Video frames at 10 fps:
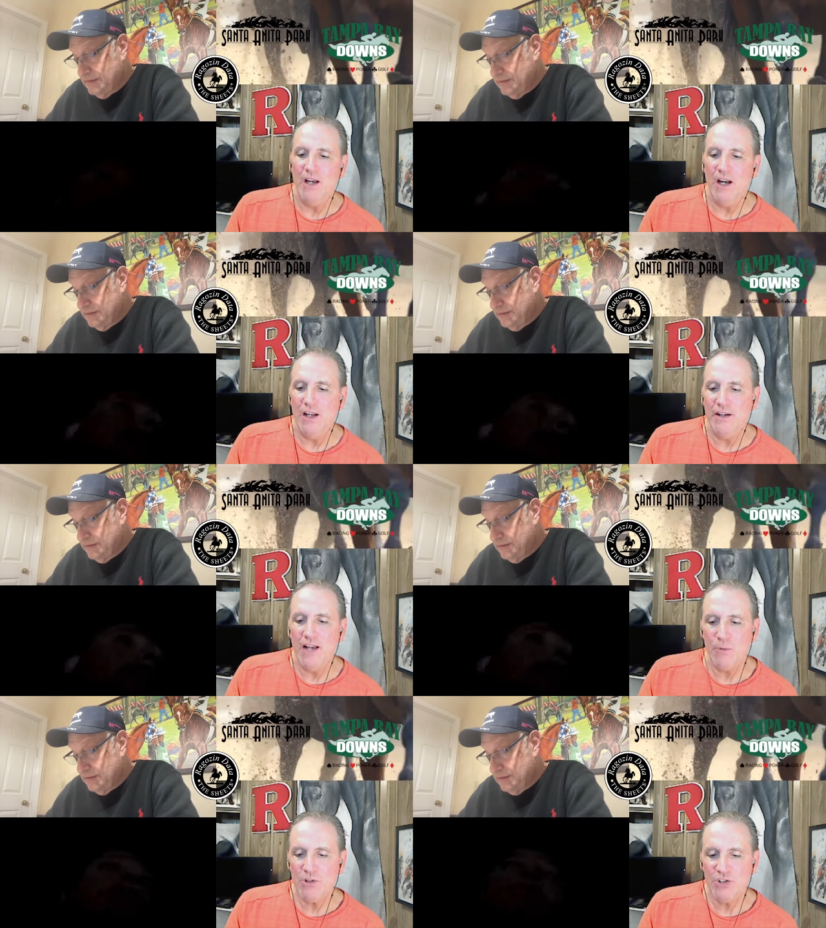Speaker 1: Uh,
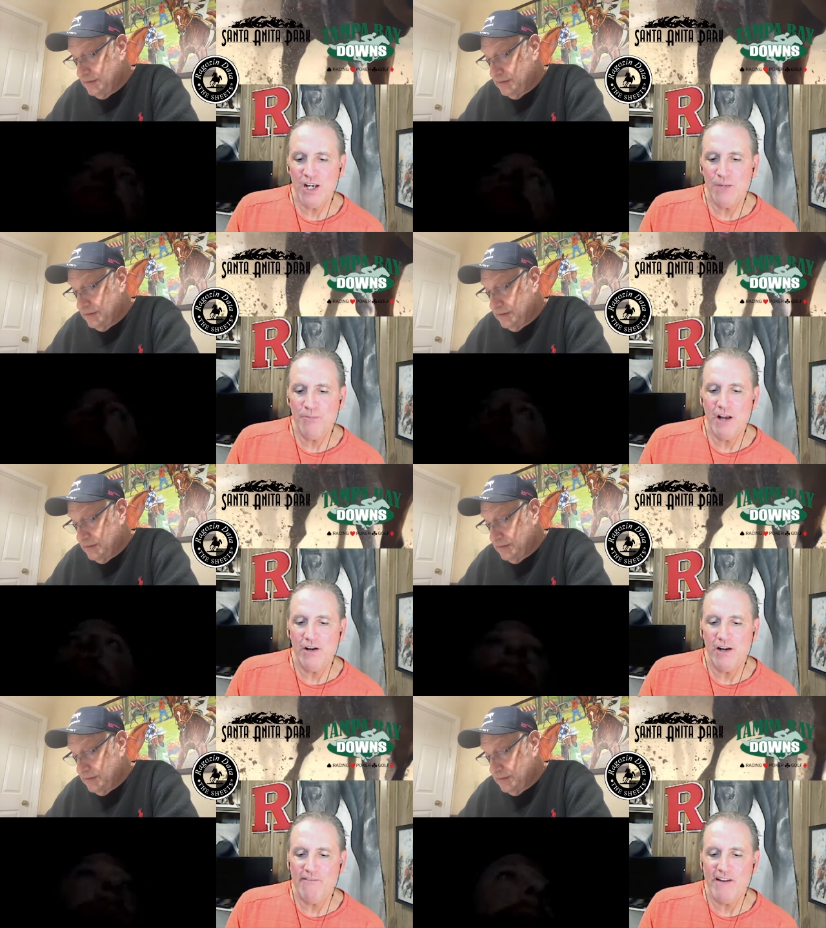not with Chad
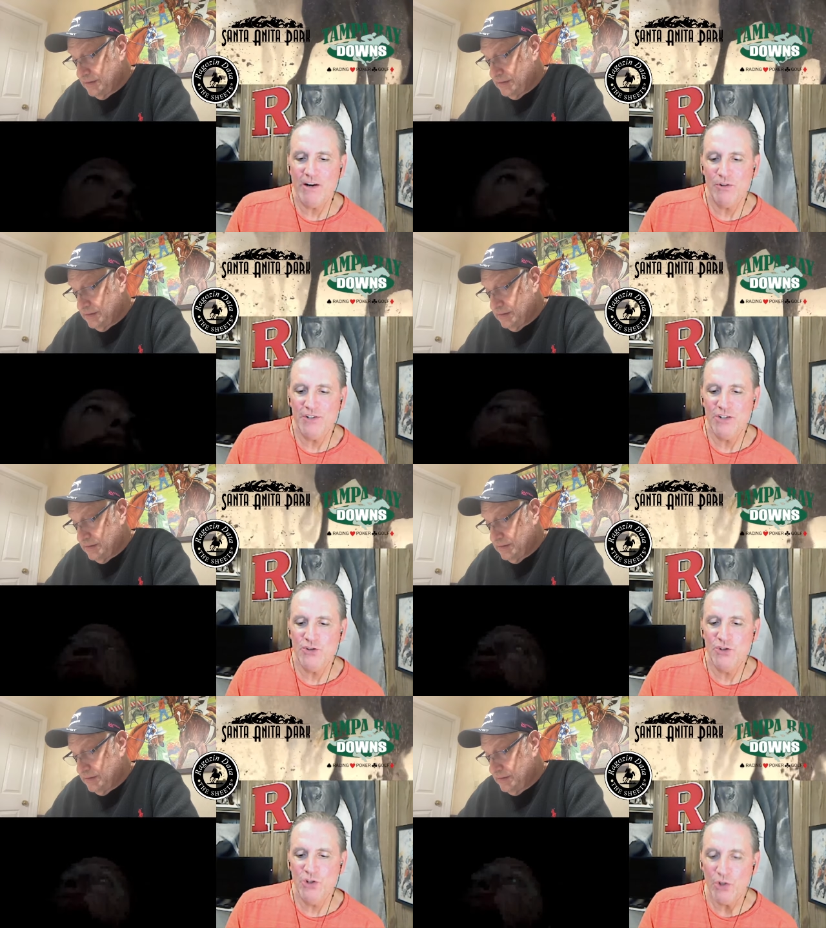Brown and Irad
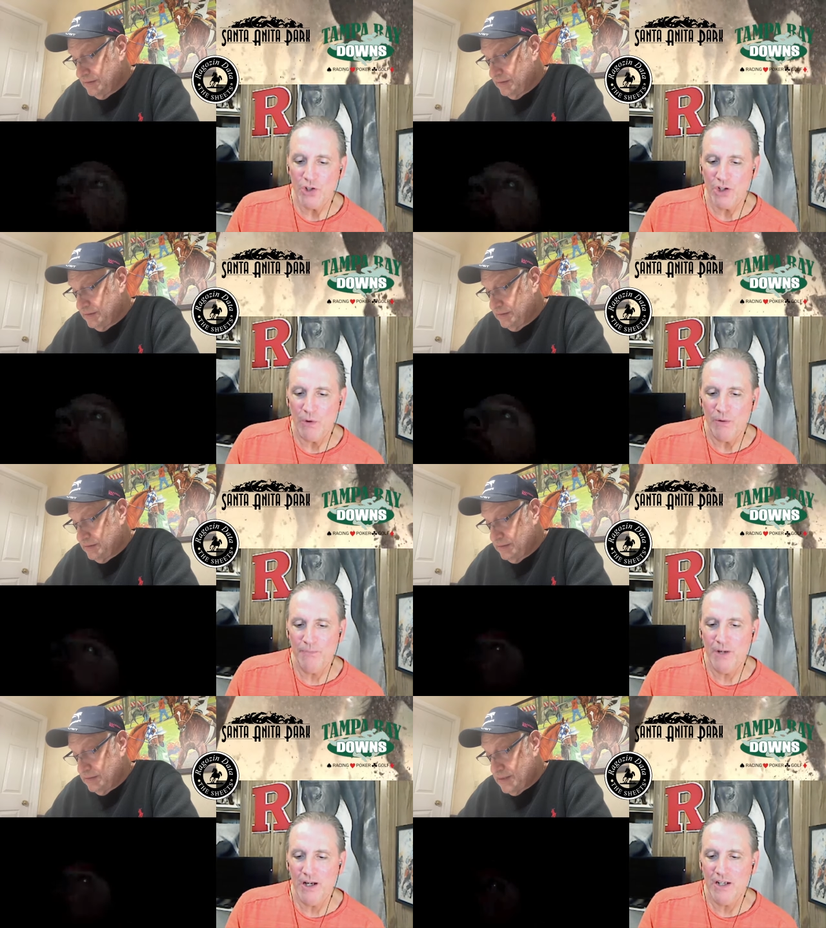Ortiz Jr.
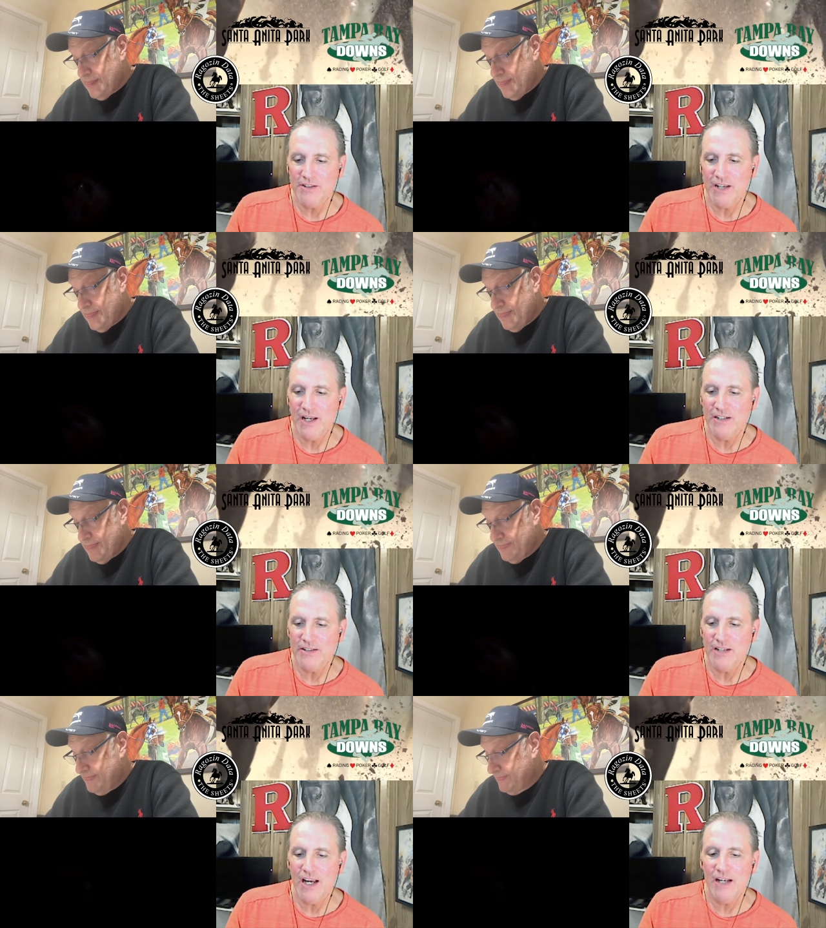going uh, side to
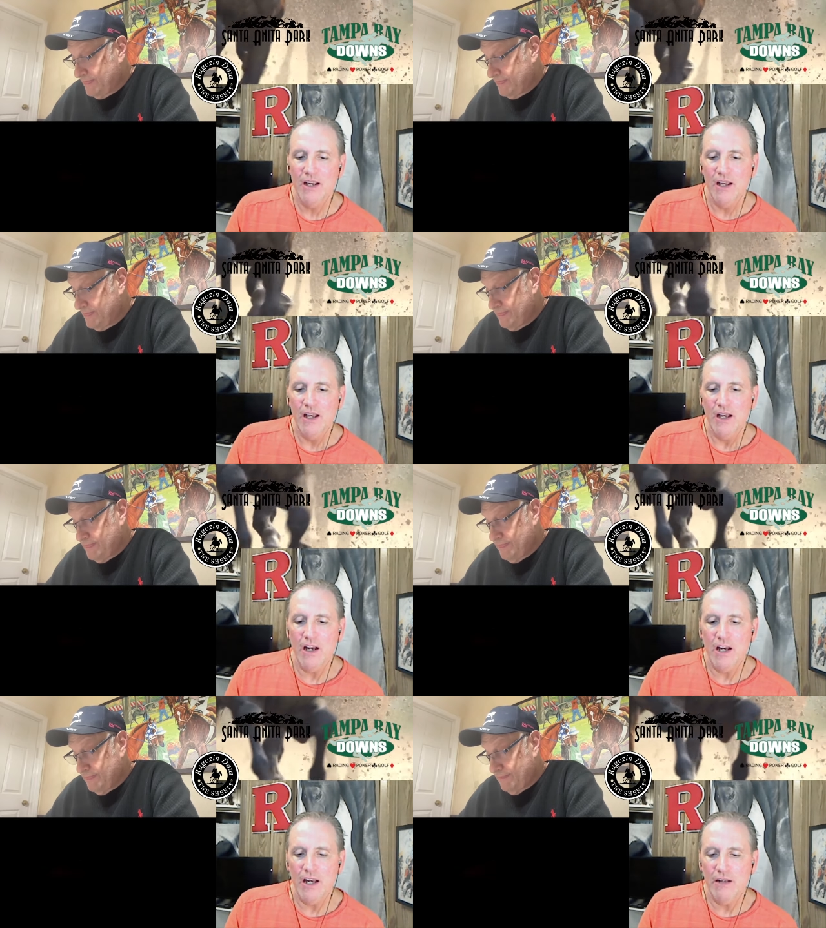side.
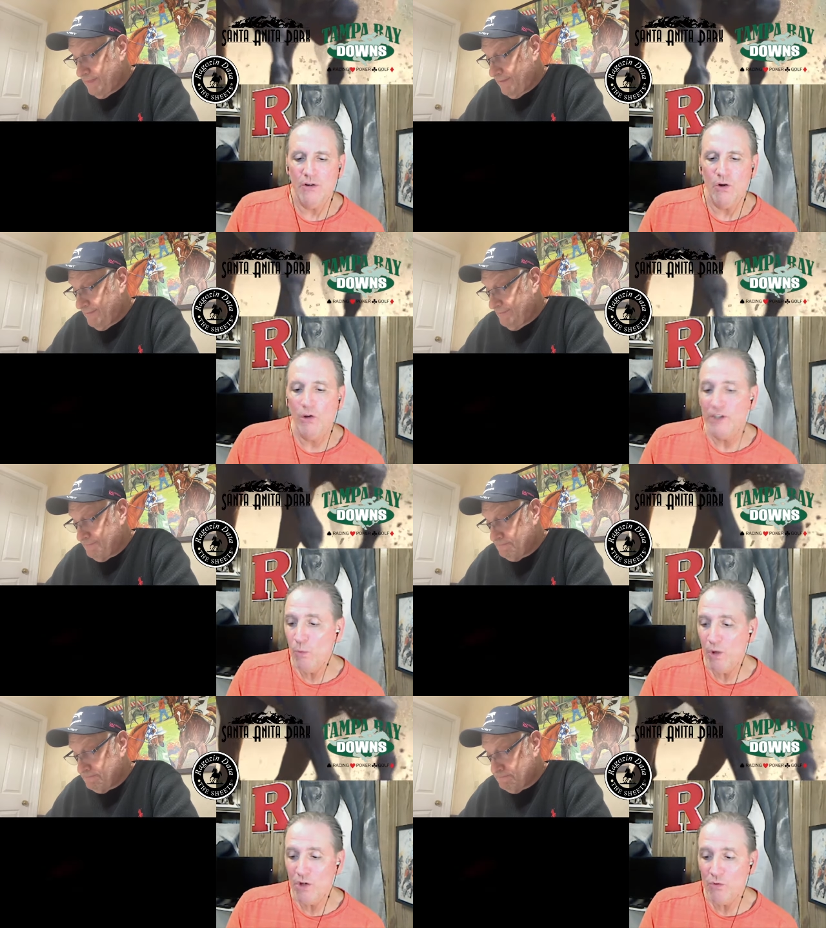Uh,
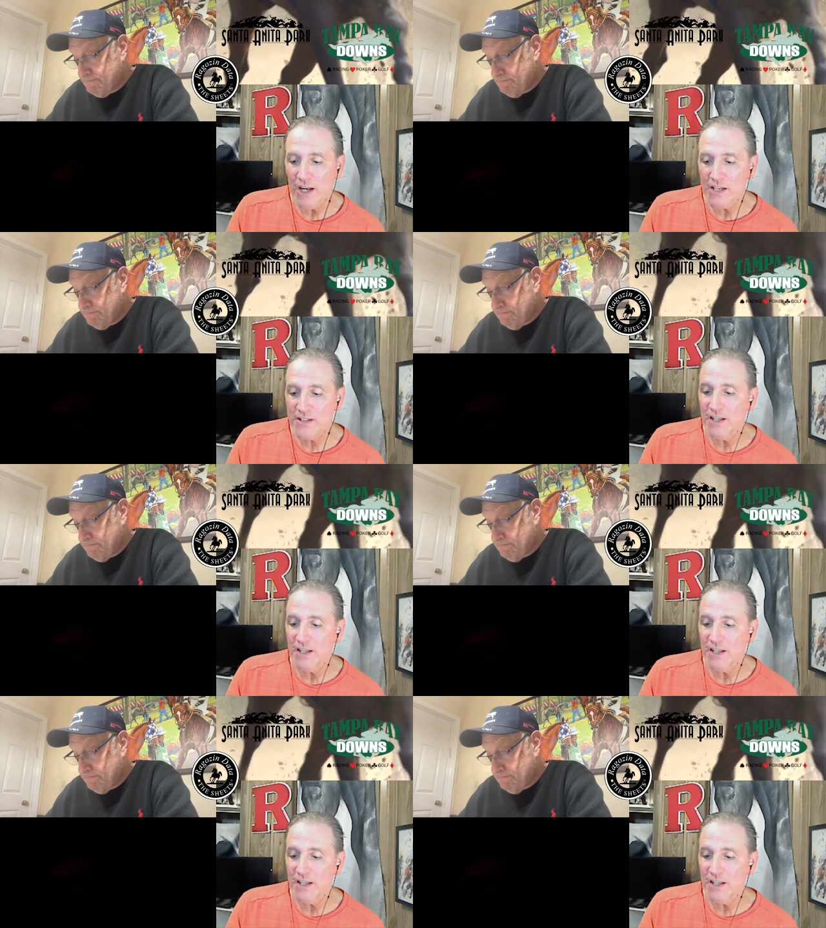only one race.